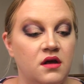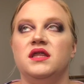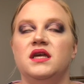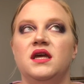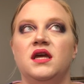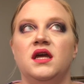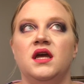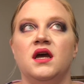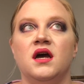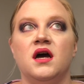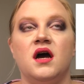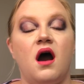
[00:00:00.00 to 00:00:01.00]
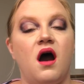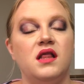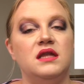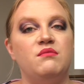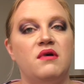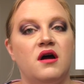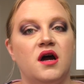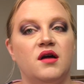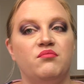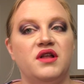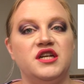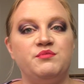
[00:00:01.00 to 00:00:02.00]
The
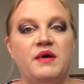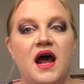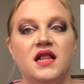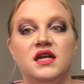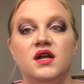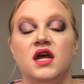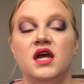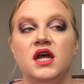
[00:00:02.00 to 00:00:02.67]
Alamar blush palette,